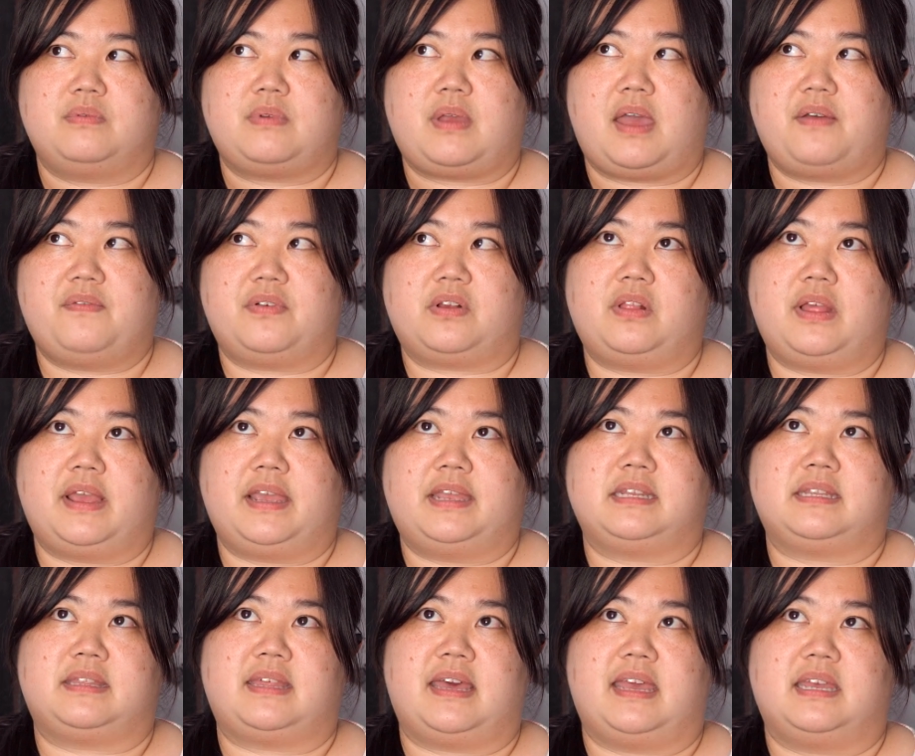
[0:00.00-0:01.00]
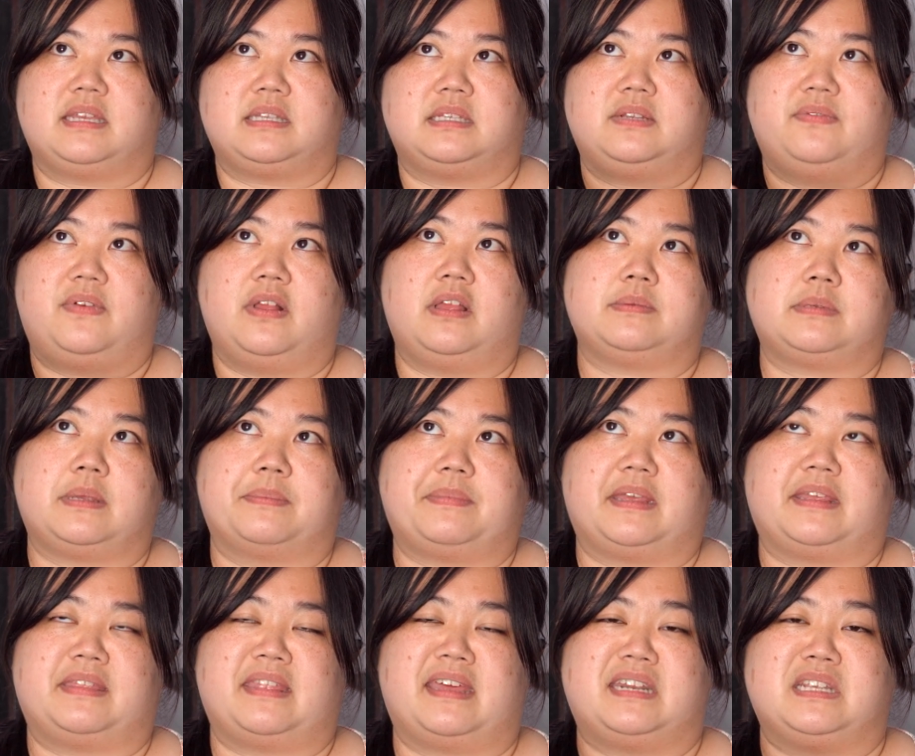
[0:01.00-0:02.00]
have a client that has developed
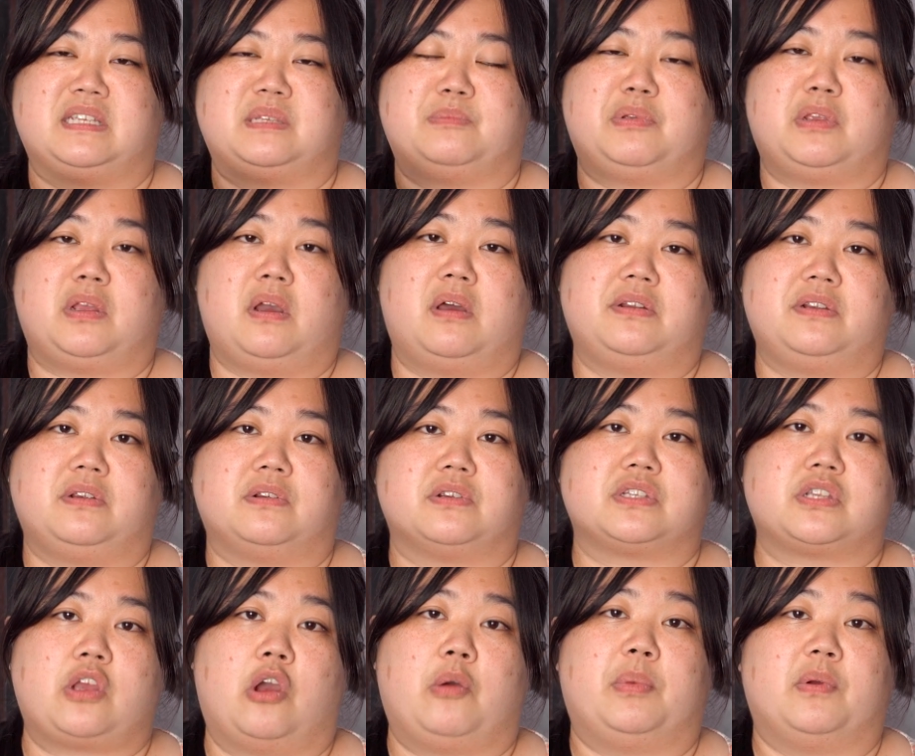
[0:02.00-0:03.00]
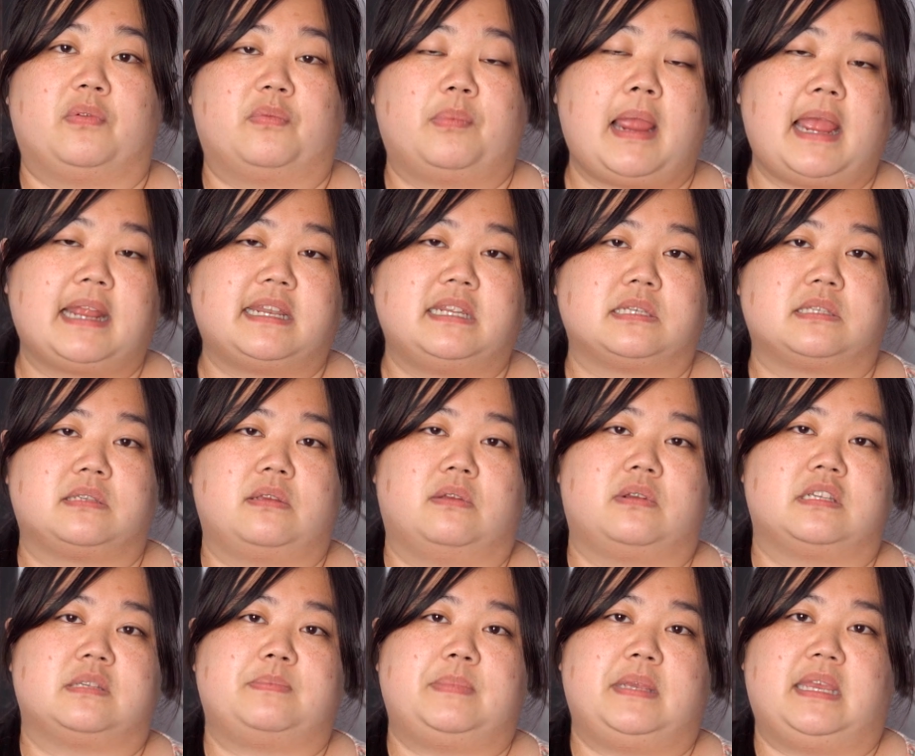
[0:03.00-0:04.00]
something that is beyond your scope of practice, so
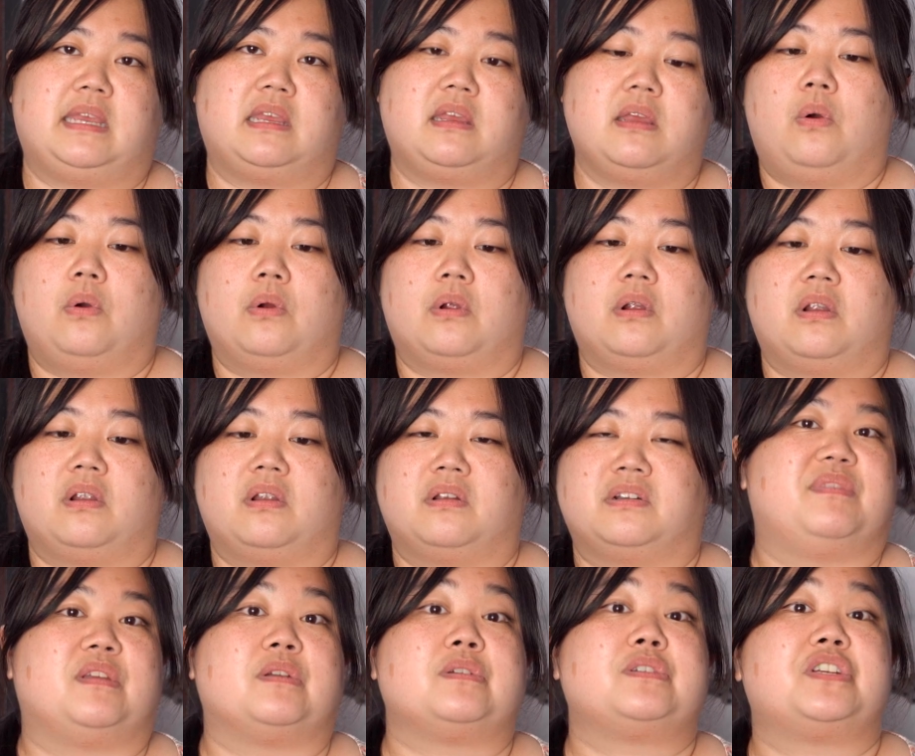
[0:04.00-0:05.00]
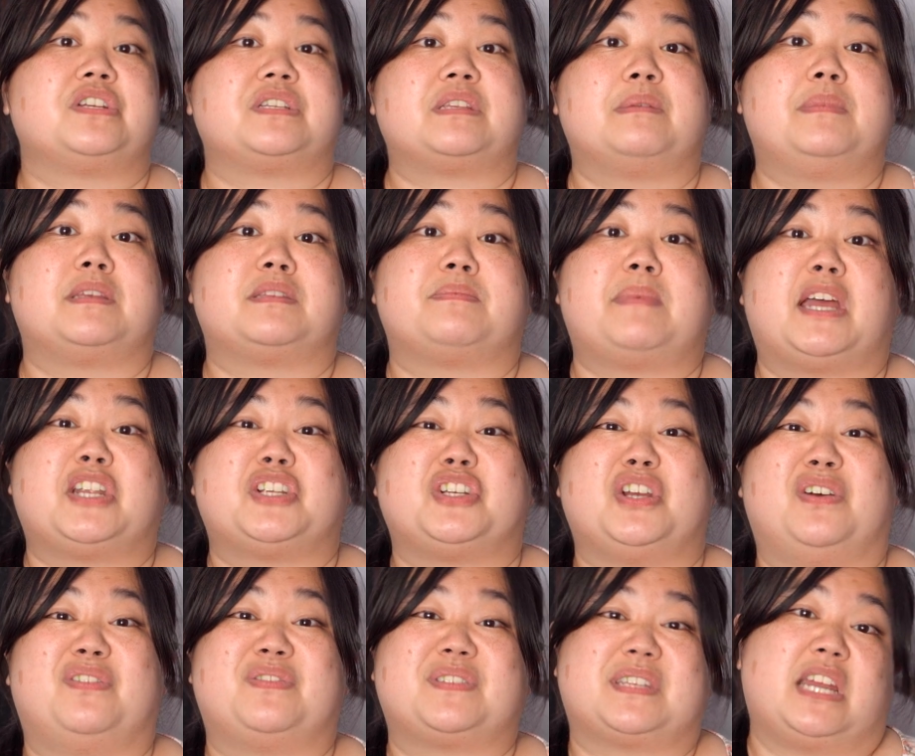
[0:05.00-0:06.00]
to speak, or there's just a mismatch
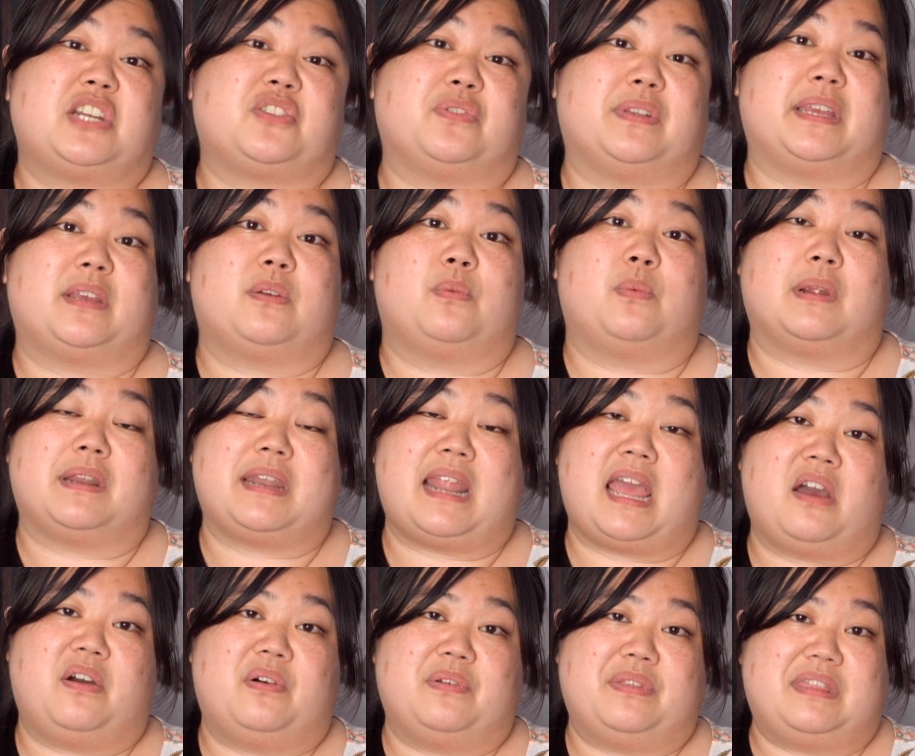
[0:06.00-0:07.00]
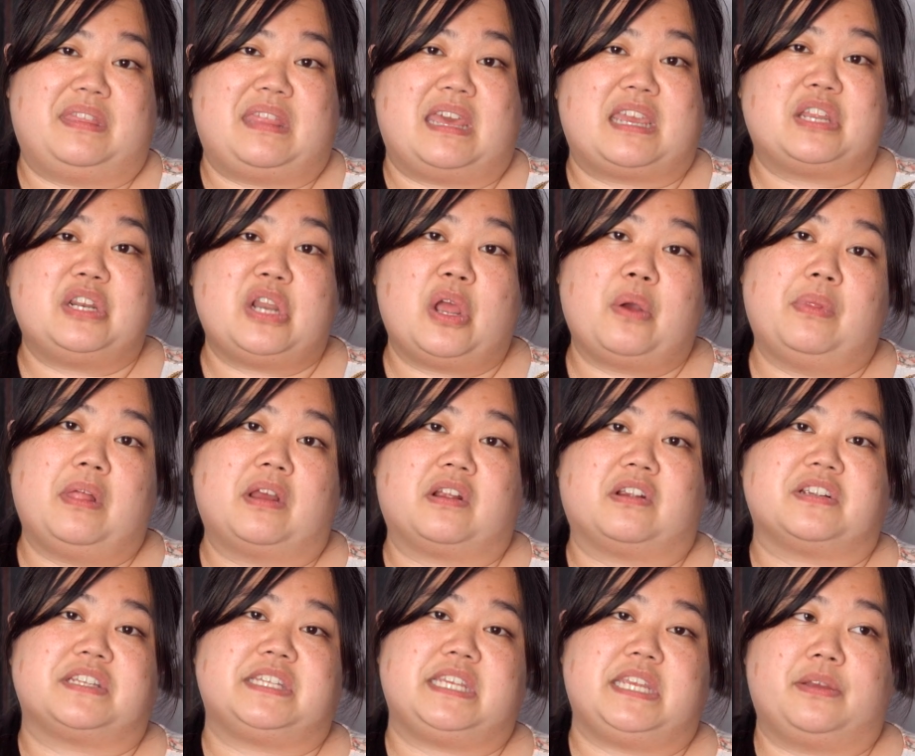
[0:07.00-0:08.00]
of scheduling where now they can no
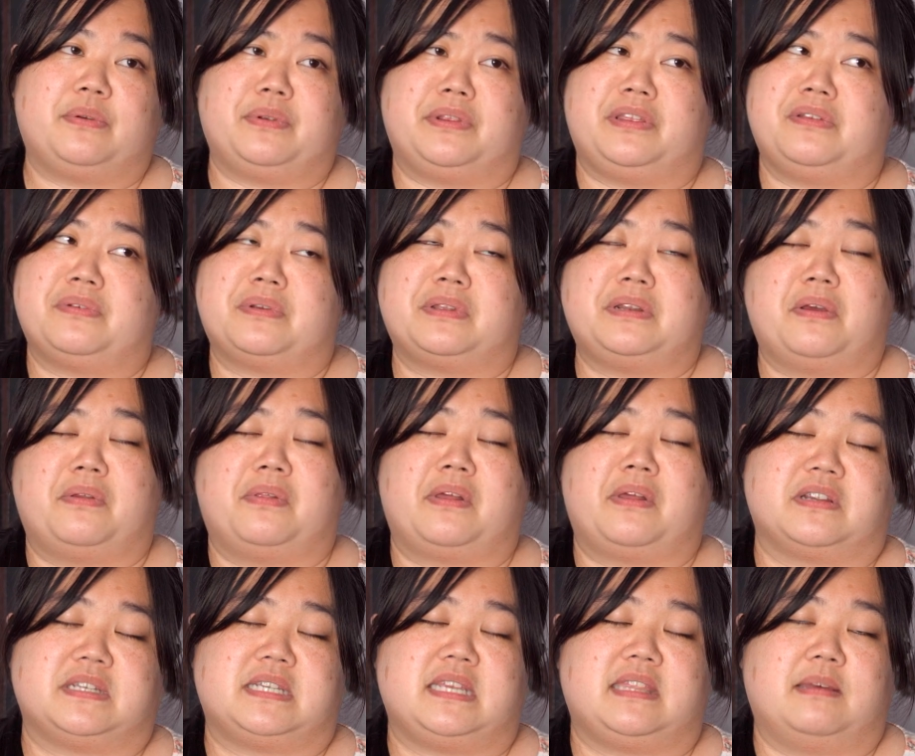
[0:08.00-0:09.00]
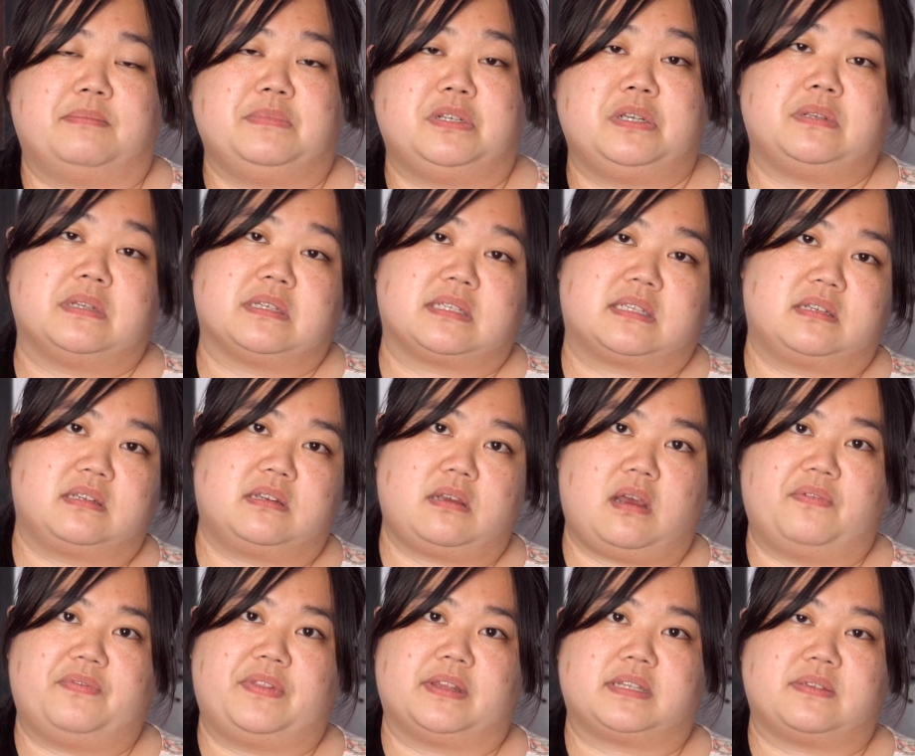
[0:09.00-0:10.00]
longer see you or you can no see them due to
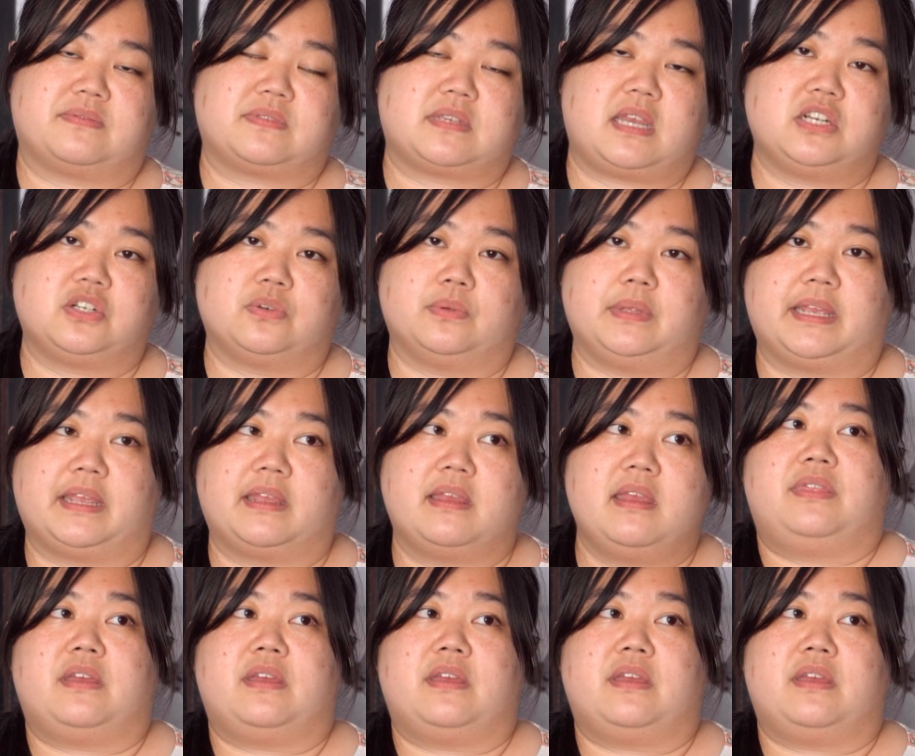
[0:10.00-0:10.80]
conflicts of scheduling,